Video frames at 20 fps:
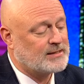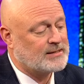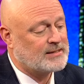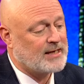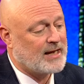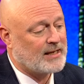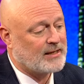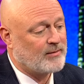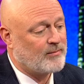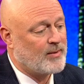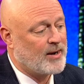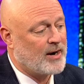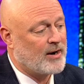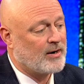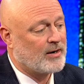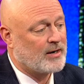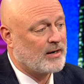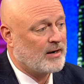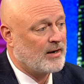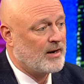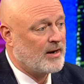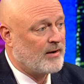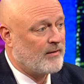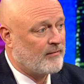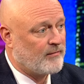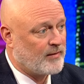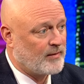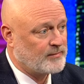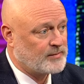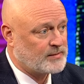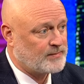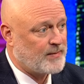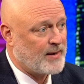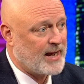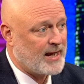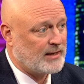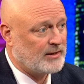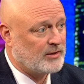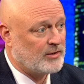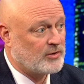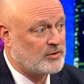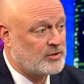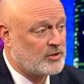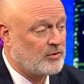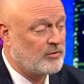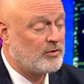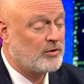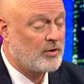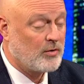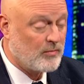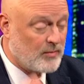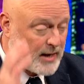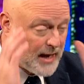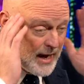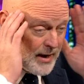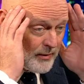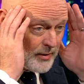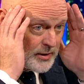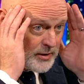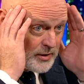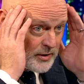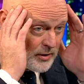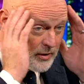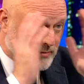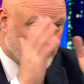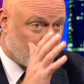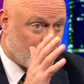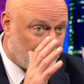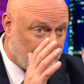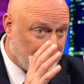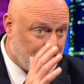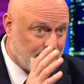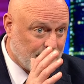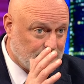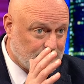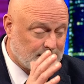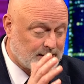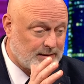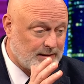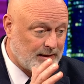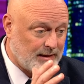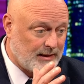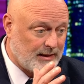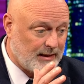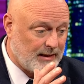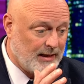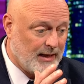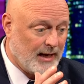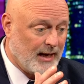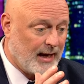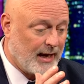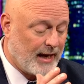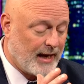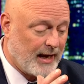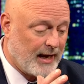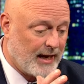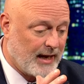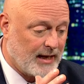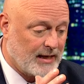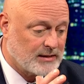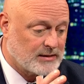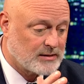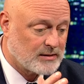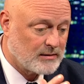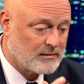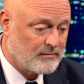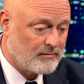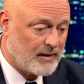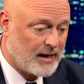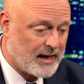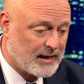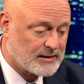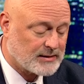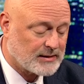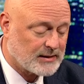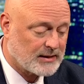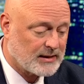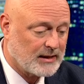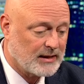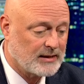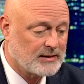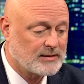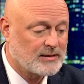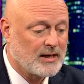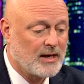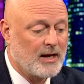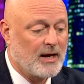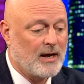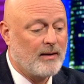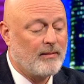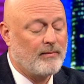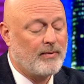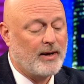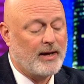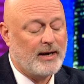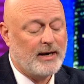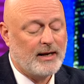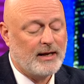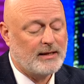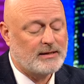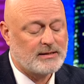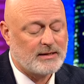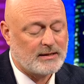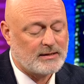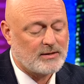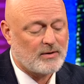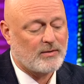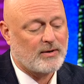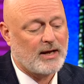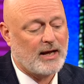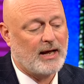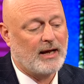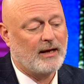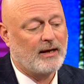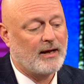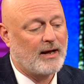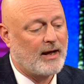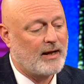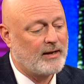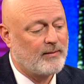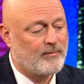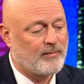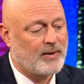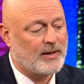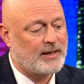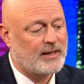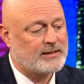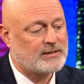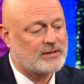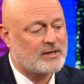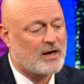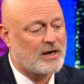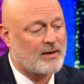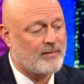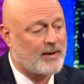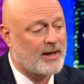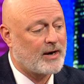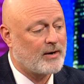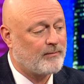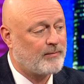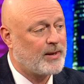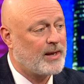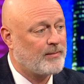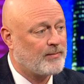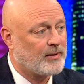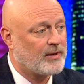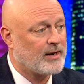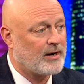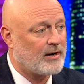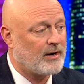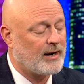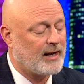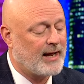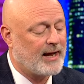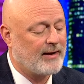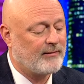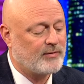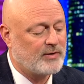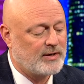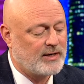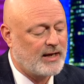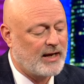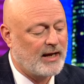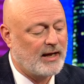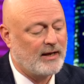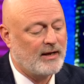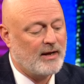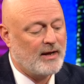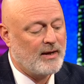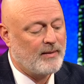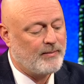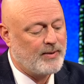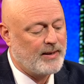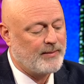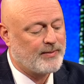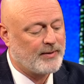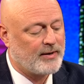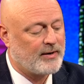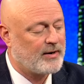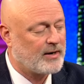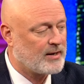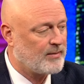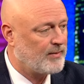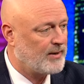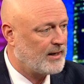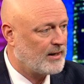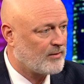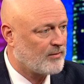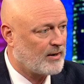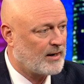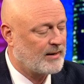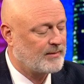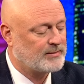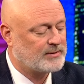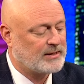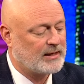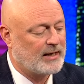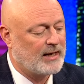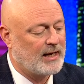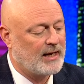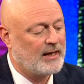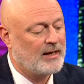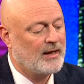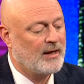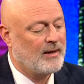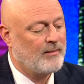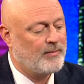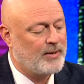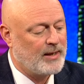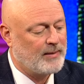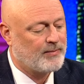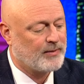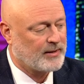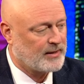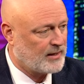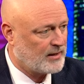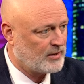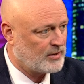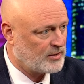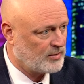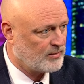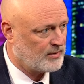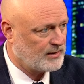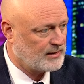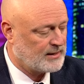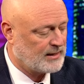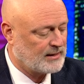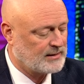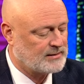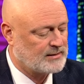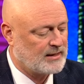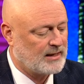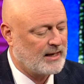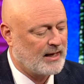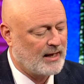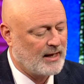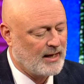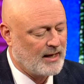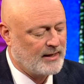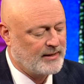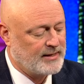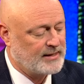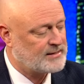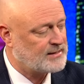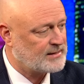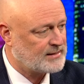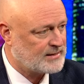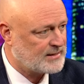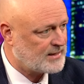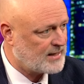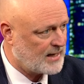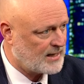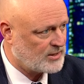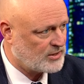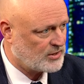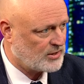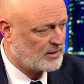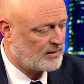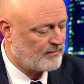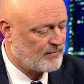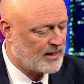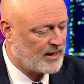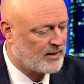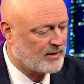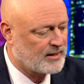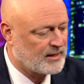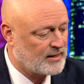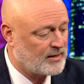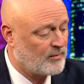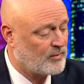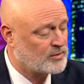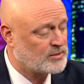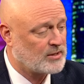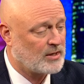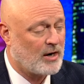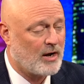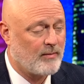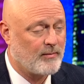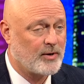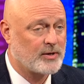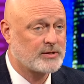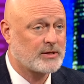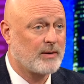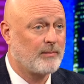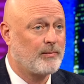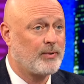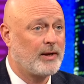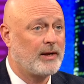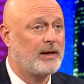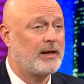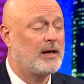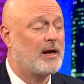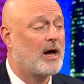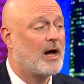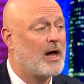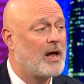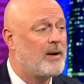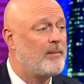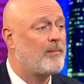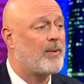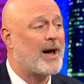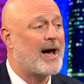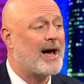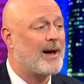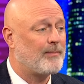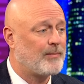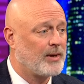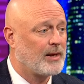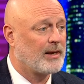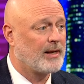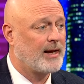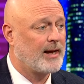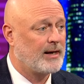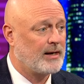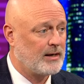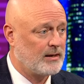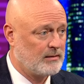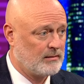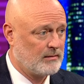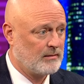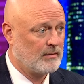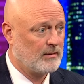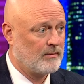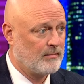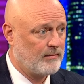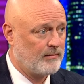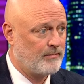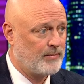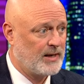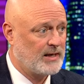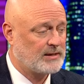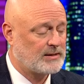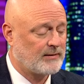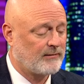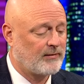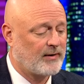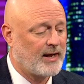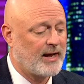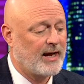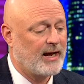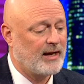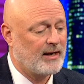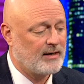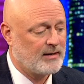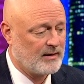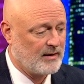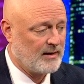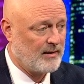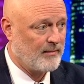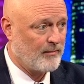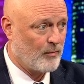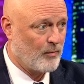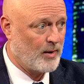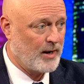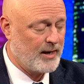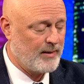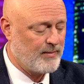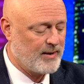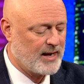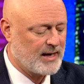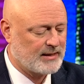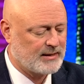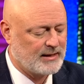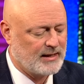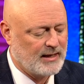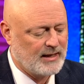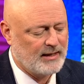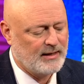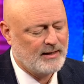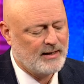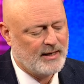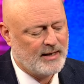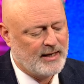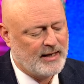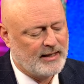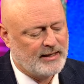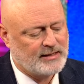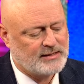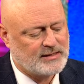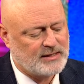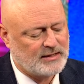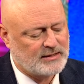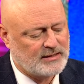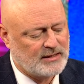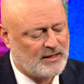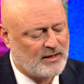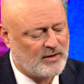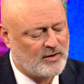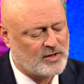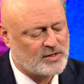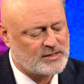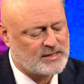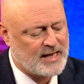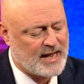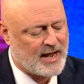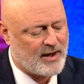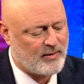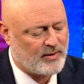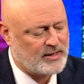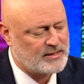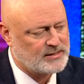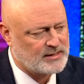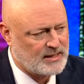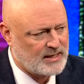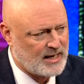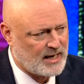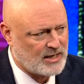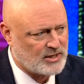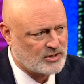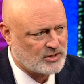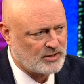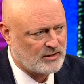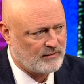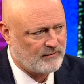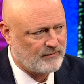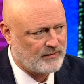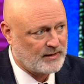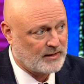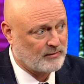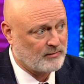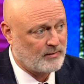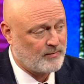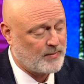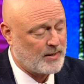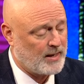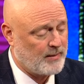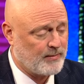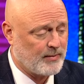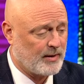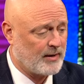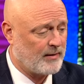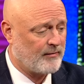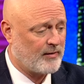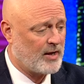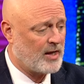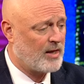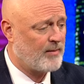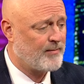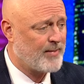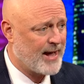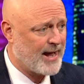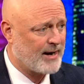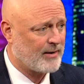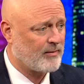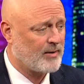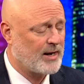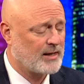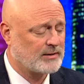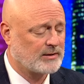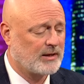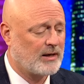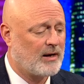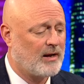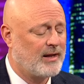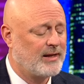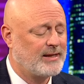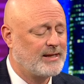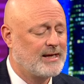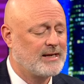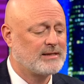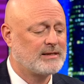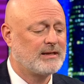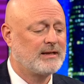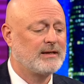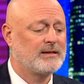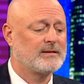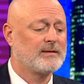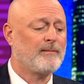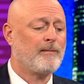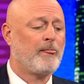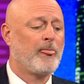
in South America from Spaniards who you now, in your mind, see as Mexicans. But it's, it's okay. Uh, but let's talk about it. People that are alive today, people that are committing crimes today, people that are doing things today. This is a nation. America, it was an almost completely unpopulated piece of land way back then in the sixteen hundreds. Now it is a nation filled with people of all backgrounds and all ethnicities.